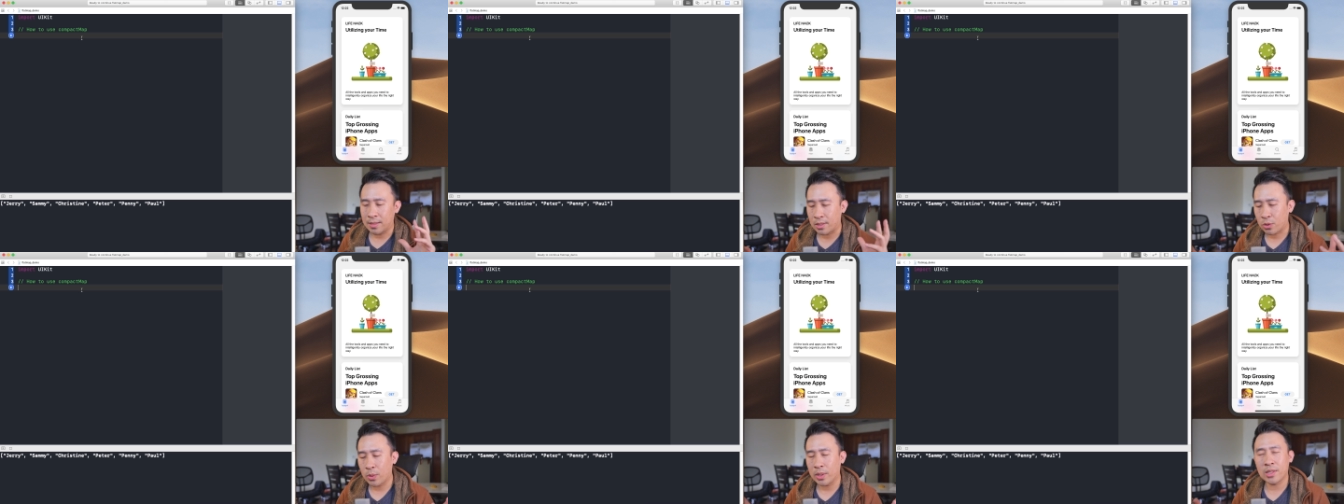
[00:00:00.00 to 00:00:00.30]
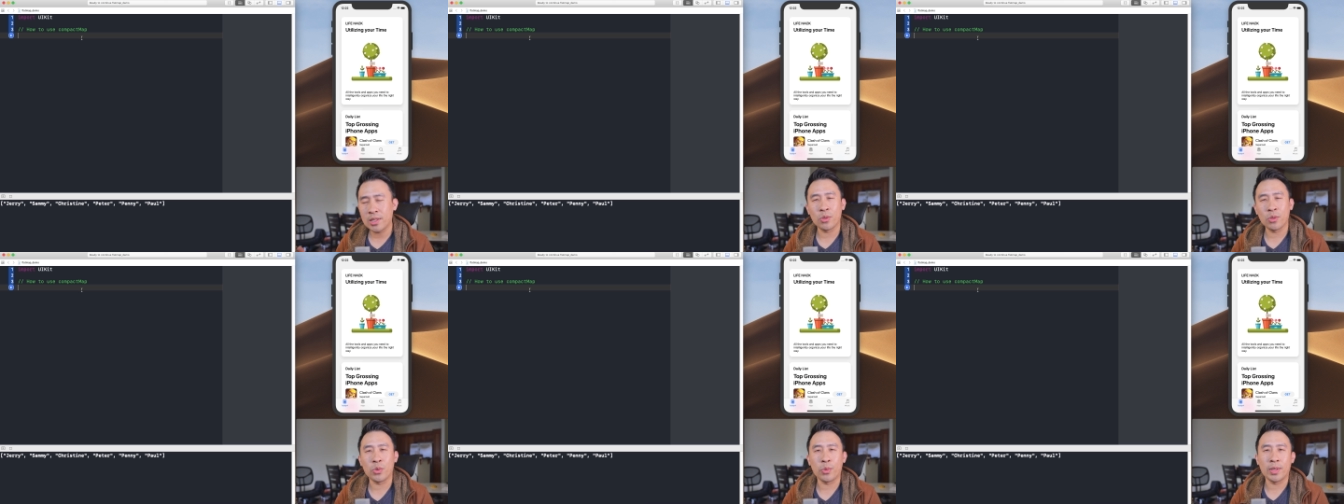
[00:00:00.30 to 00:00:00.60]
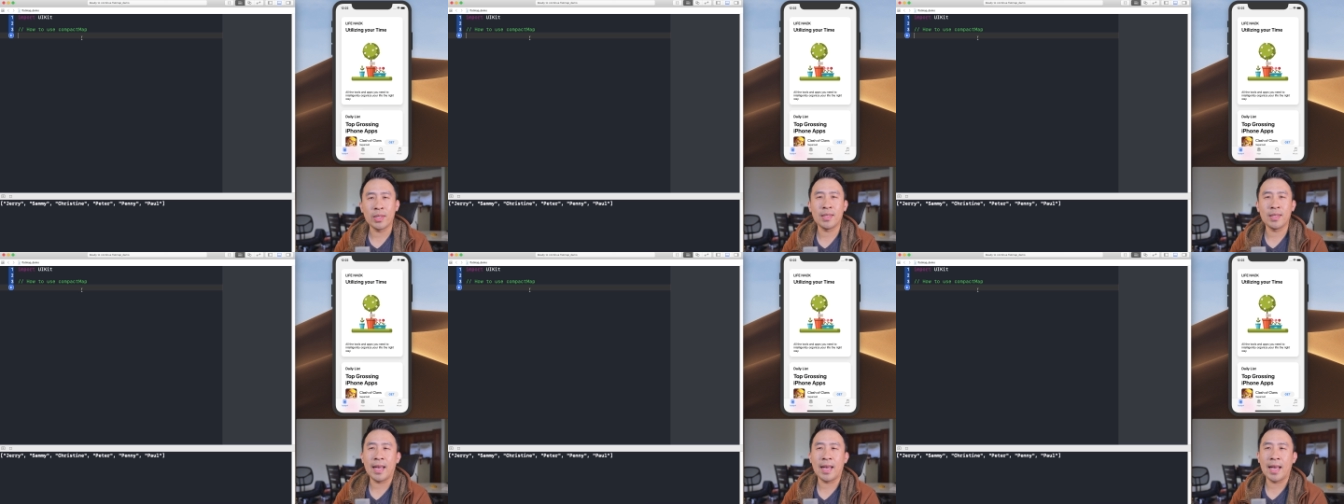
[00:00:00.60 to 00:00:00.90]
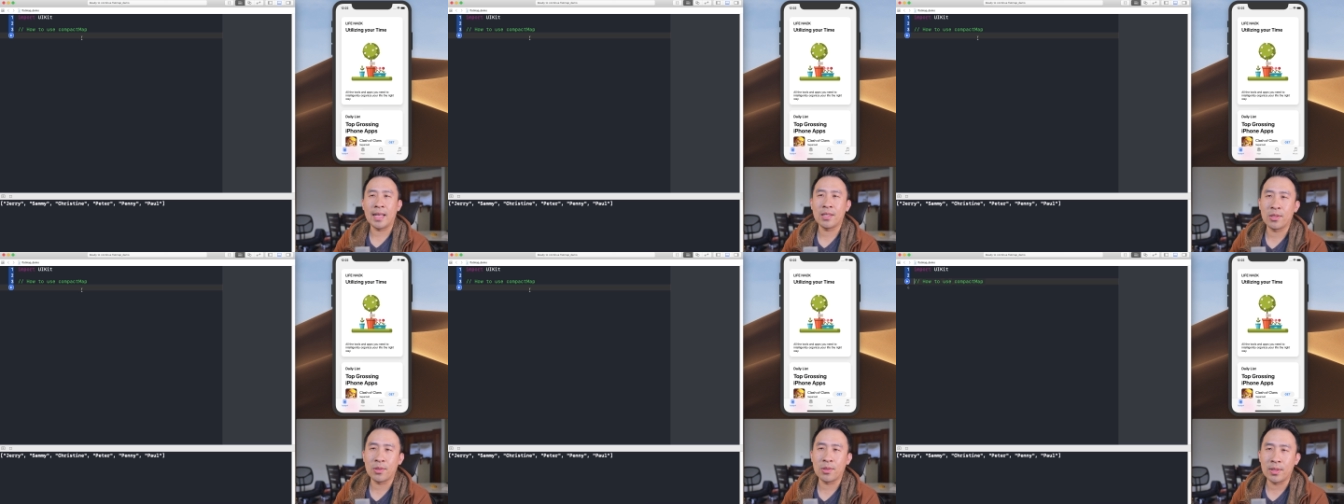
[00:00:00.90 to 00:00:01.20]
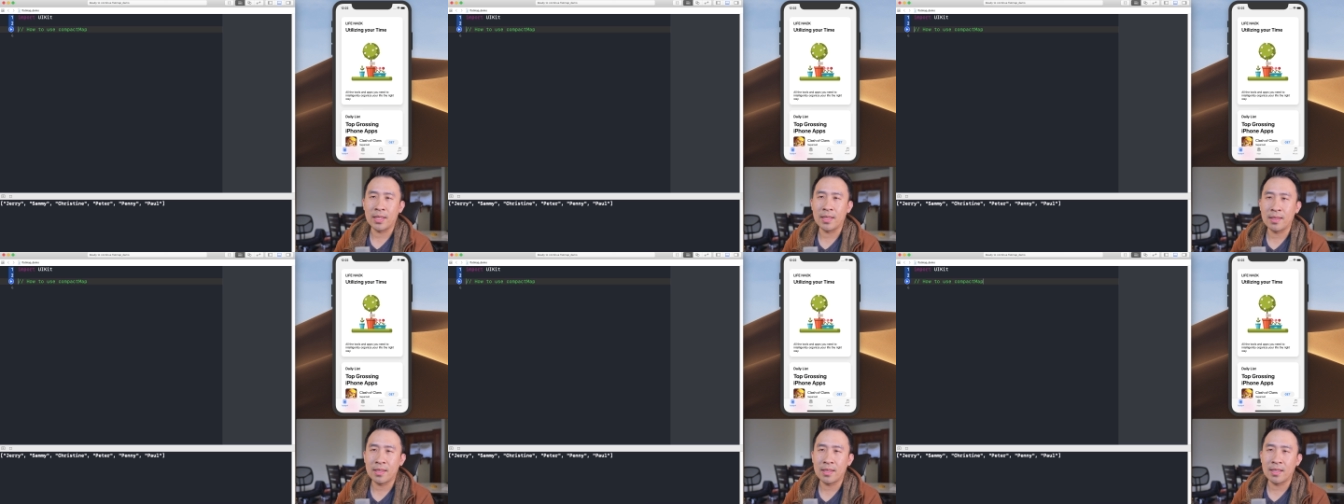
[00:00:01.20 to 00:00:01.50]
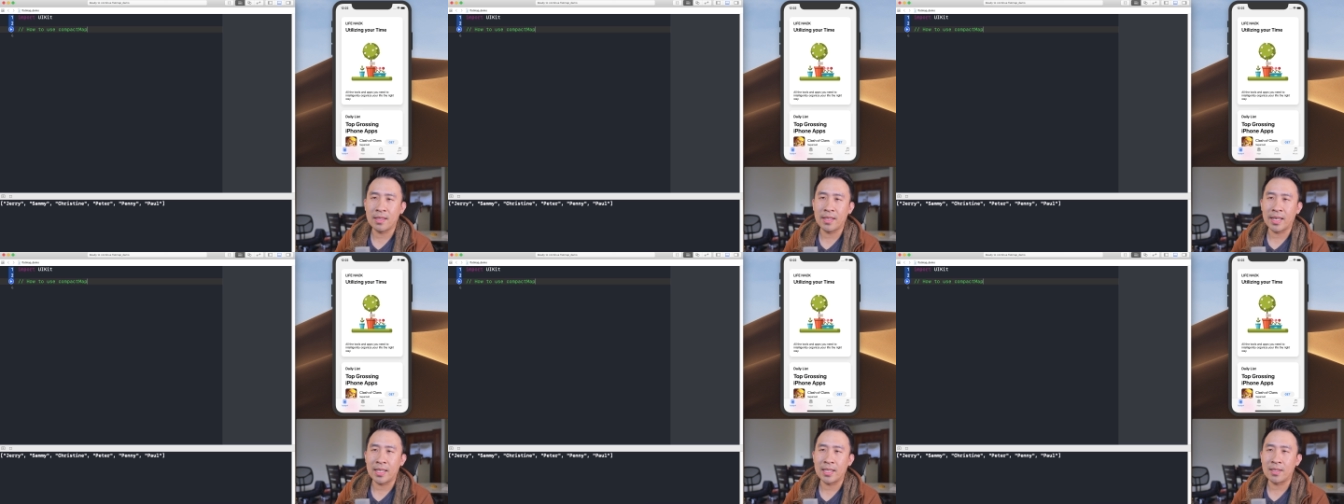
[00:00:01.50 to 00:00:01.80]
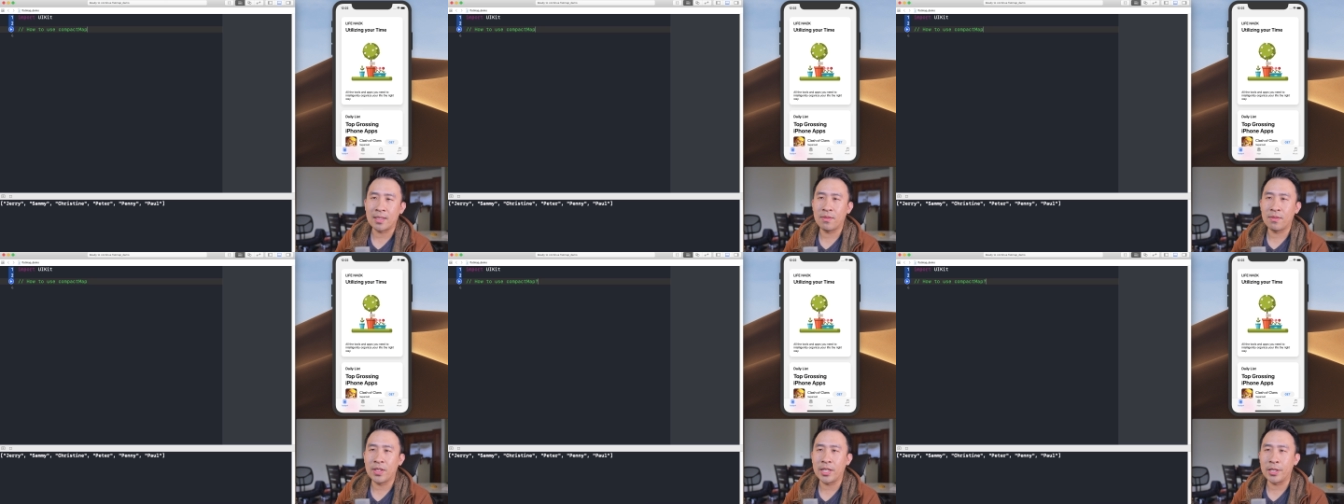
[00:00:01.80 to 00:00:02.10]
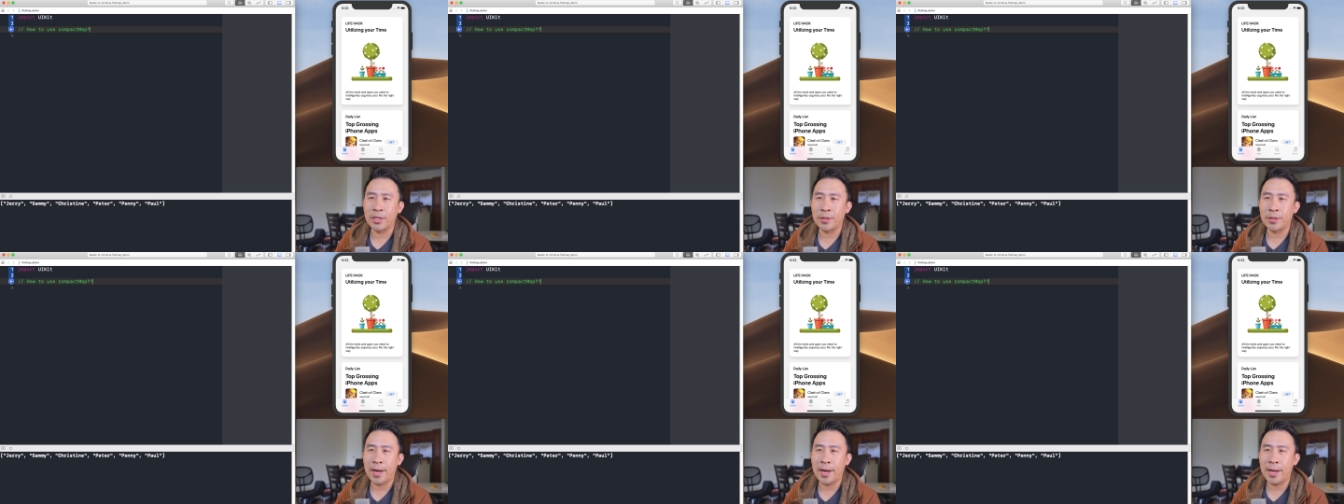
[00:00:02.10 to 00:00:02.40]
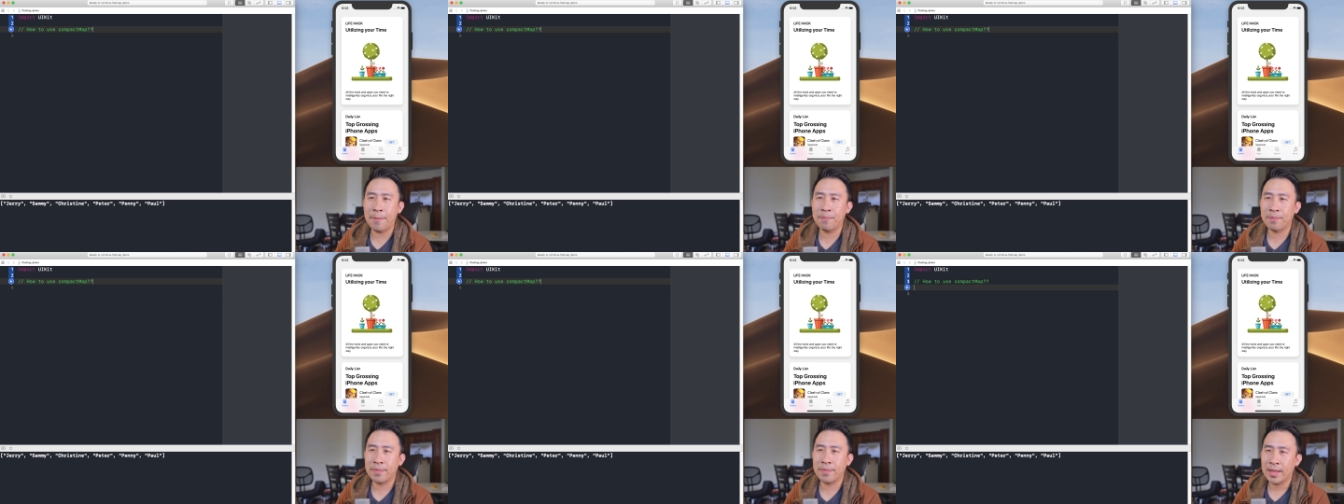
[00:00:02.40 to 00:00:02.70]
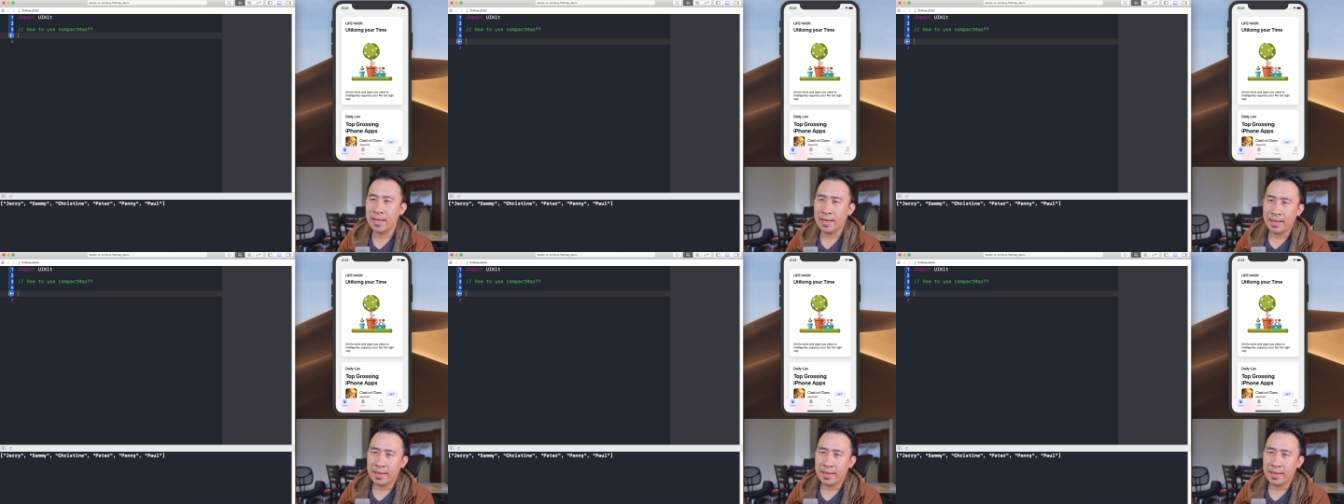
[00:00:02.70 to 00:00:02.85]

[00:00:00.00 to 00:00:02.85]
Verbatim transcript: is a question we want to answer in today's video, right?